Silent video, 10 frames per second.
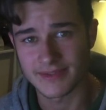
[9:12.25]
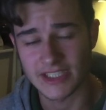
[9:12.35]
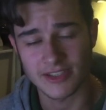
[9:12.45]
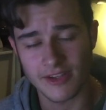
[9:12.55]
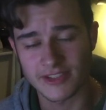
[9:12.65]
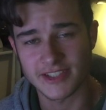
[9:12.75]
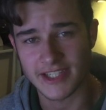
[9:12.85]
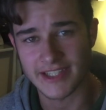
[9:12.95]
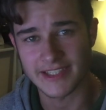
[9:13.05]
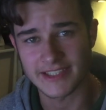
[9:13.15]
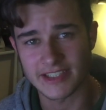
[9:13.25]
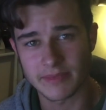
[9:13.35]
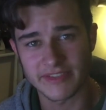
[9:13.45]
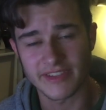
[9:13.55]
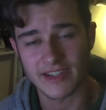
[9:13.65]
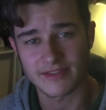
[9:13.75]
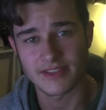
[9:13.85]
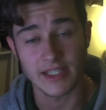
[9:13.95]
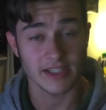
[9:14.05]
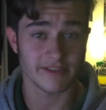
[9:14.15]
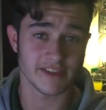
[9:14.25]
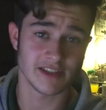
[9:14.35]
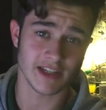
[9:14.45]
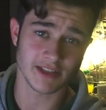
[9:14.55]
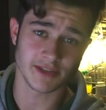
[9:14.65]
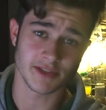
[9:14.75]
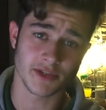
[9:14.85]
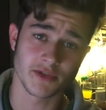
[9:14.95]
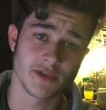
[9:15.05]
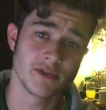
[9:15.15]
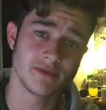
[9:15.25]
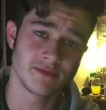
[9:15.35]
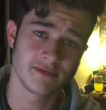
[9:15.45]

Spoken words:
He's lost and he needs to be found. And I feel like the crew